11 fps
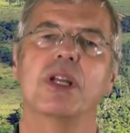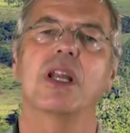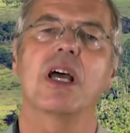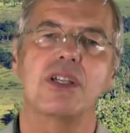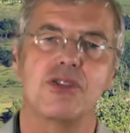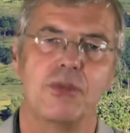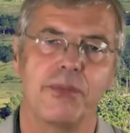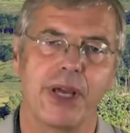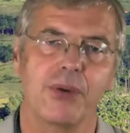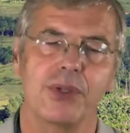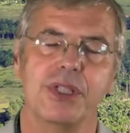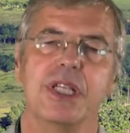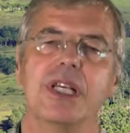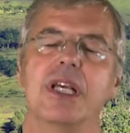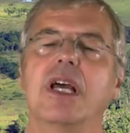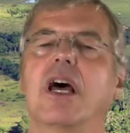a large amount
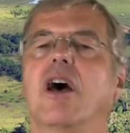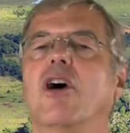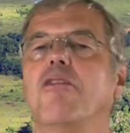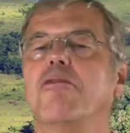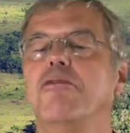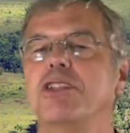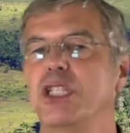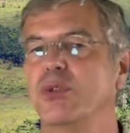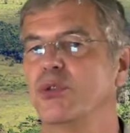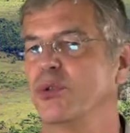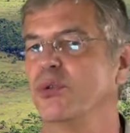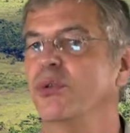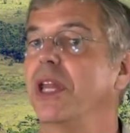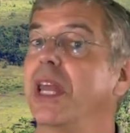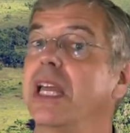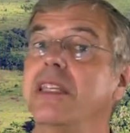of CO2,
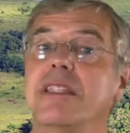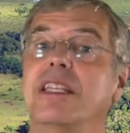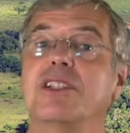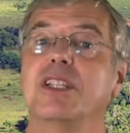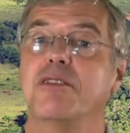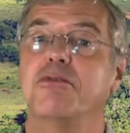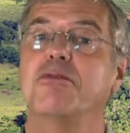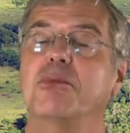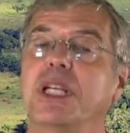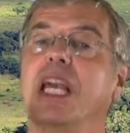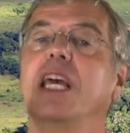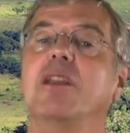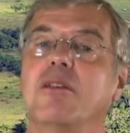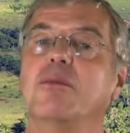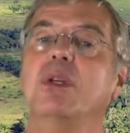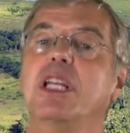and that's as if we
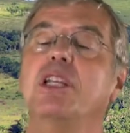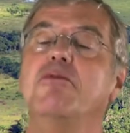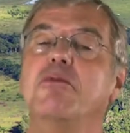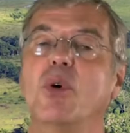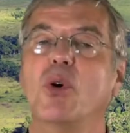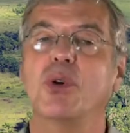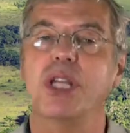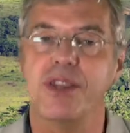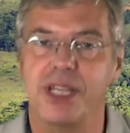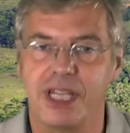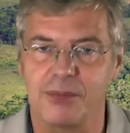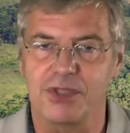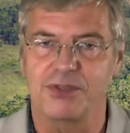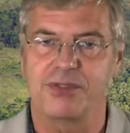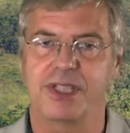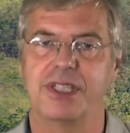leave more in the
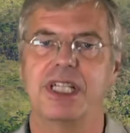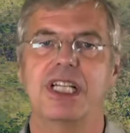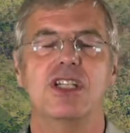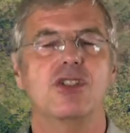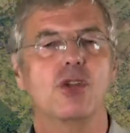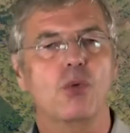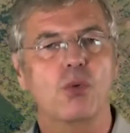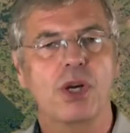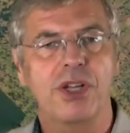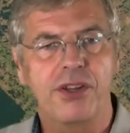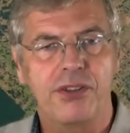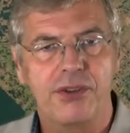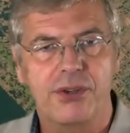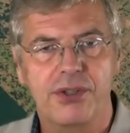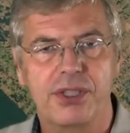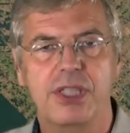atmosphere. So
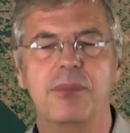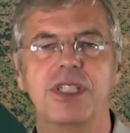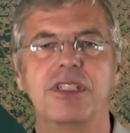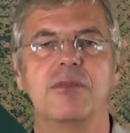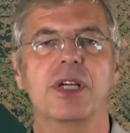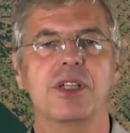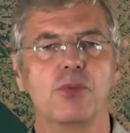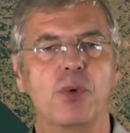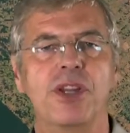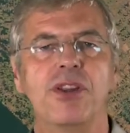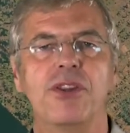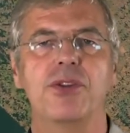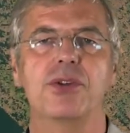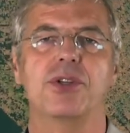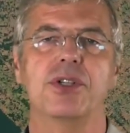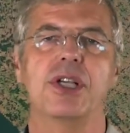1/3, keep this in mind,
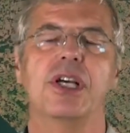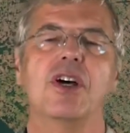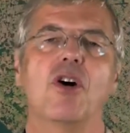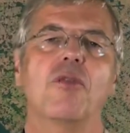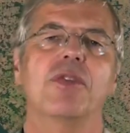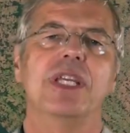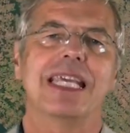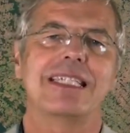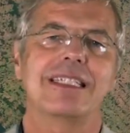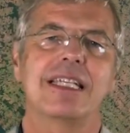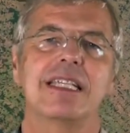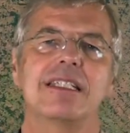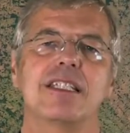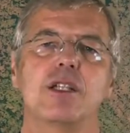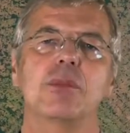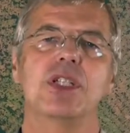1/3 of the excess
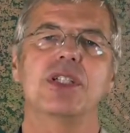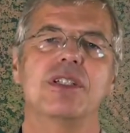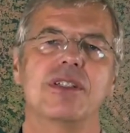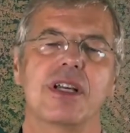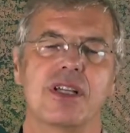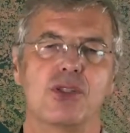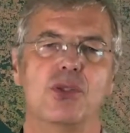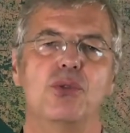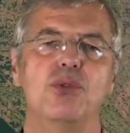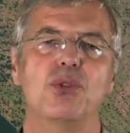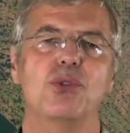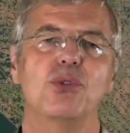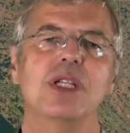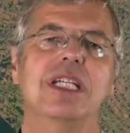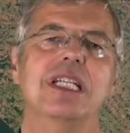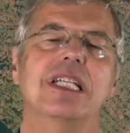emissions are due to
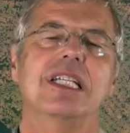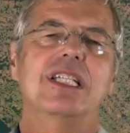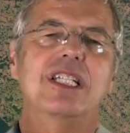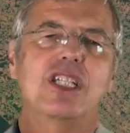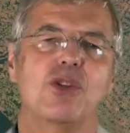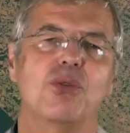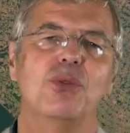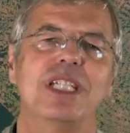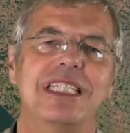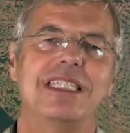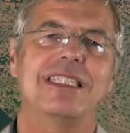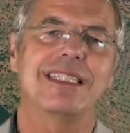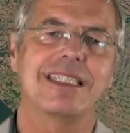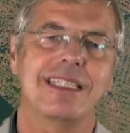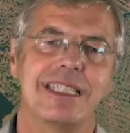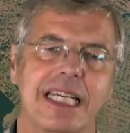decreased
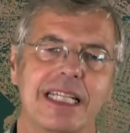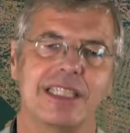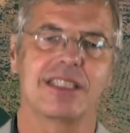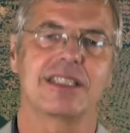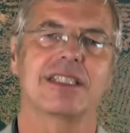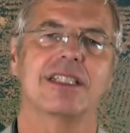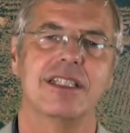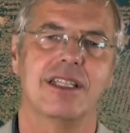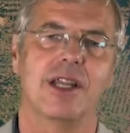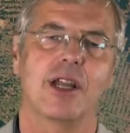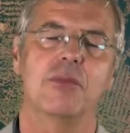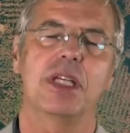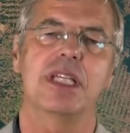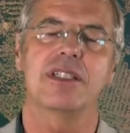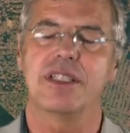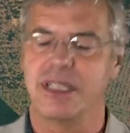sinks. That
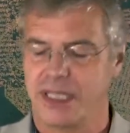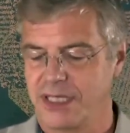means